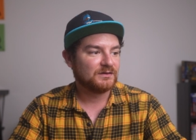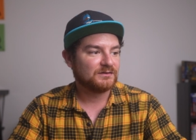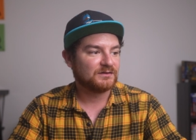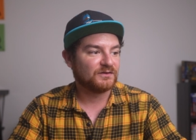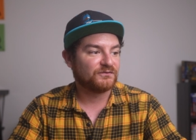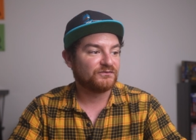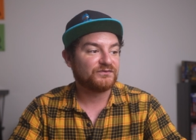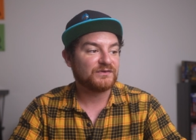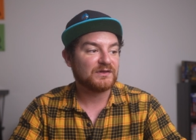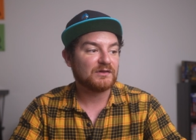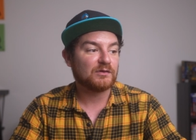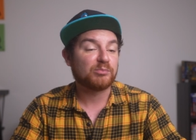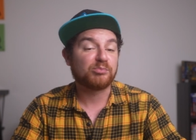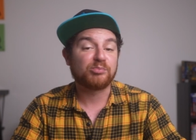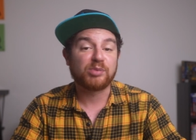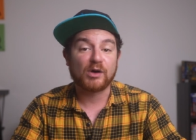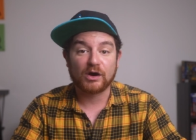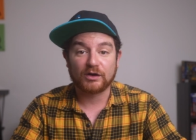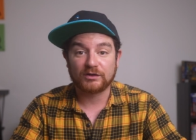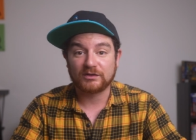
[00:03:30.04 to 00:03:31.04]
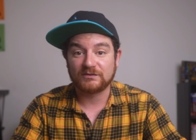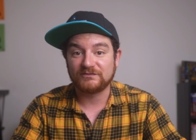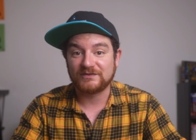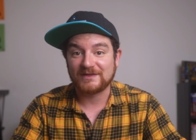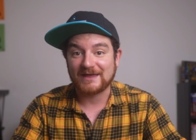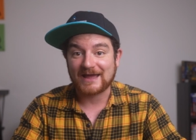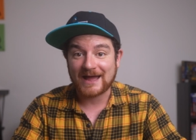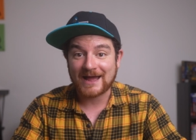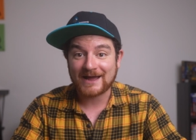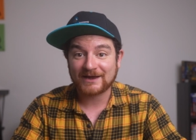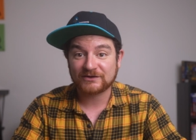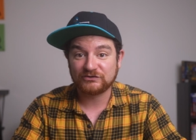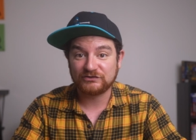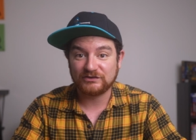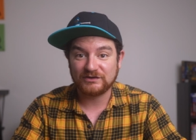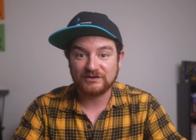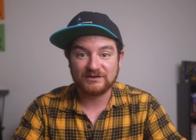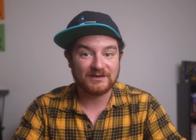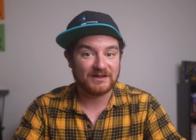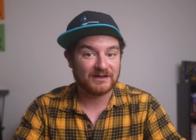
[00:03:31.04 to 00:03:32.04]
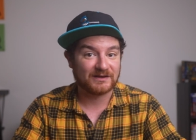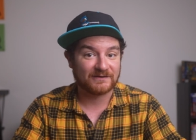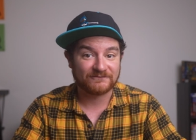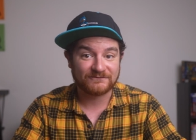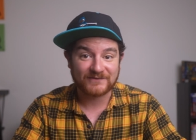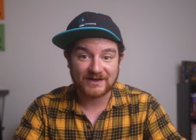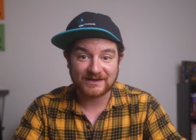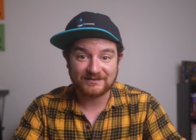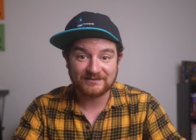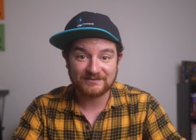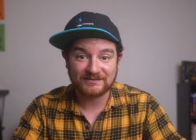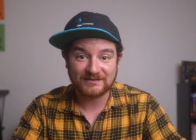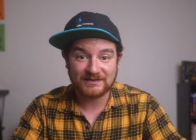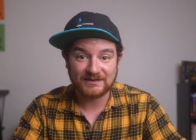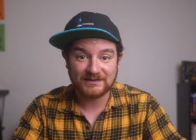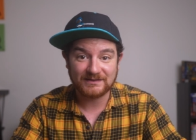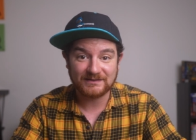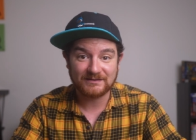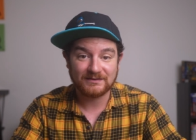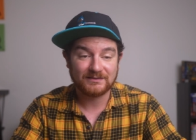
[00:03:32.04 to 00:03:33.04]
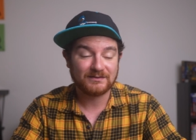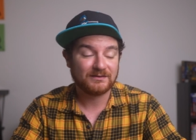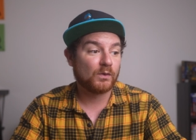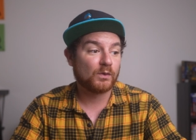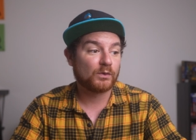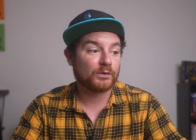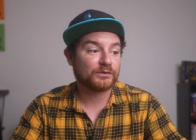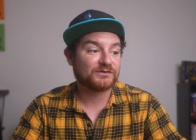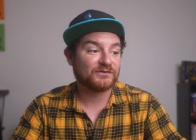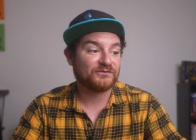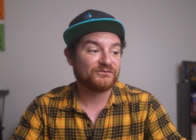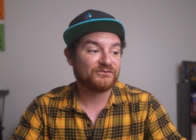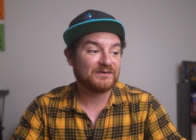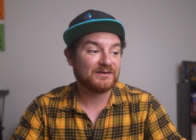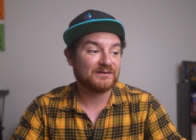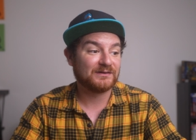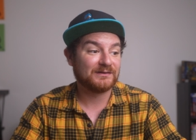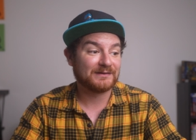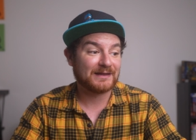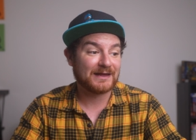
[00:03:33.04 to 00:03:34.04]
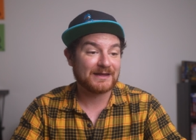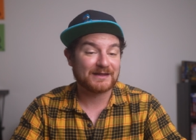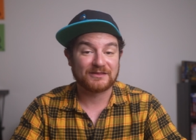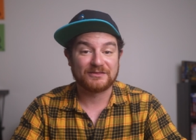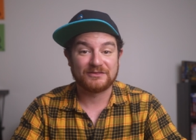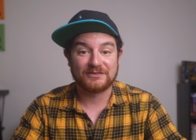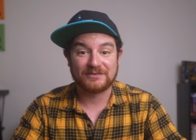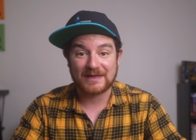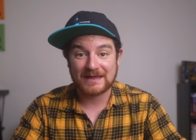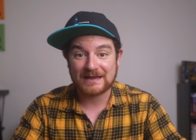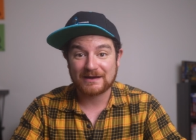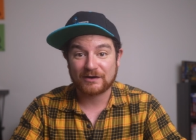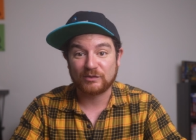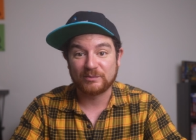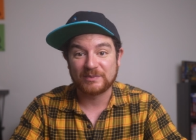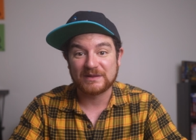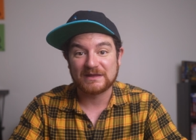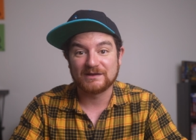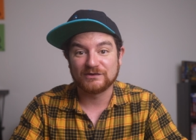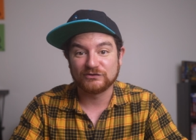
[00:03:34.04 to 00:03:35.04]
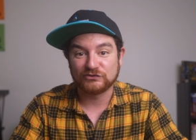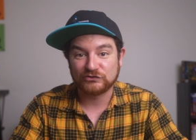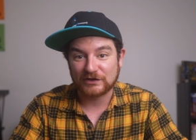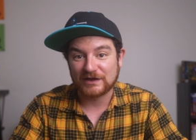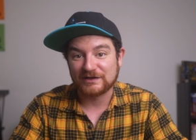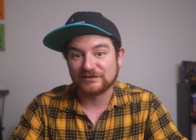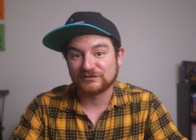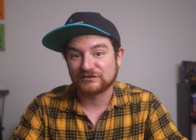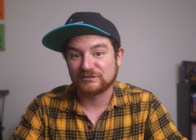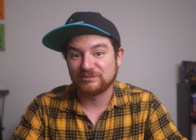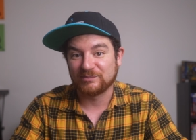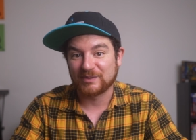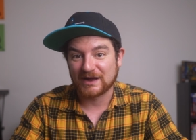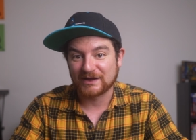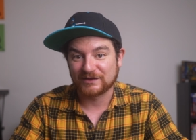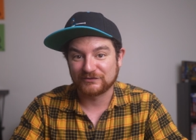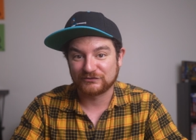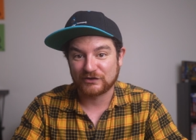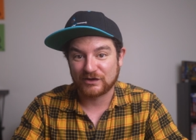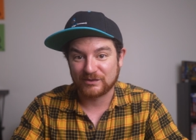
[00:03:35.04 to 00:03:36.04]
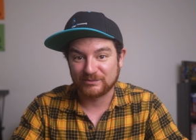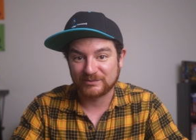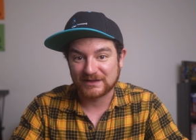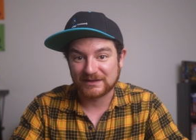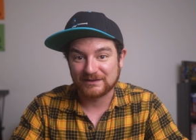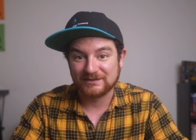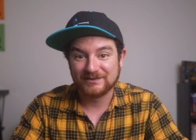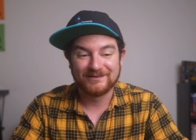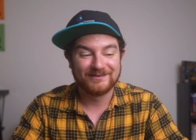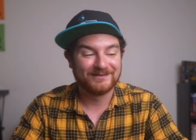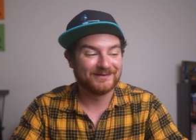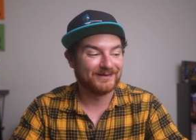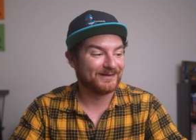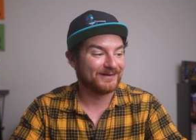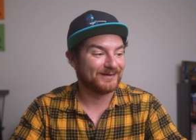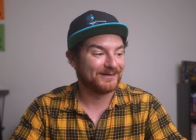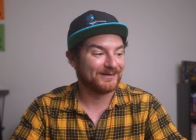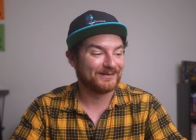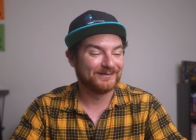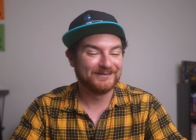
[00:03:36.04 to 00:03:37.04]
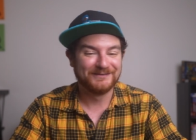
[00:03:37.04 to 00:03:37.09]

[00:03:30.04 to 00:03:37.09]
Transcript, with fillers: to feel part of the action in a fight scene, or to feel like they are being chased by a zombie uh,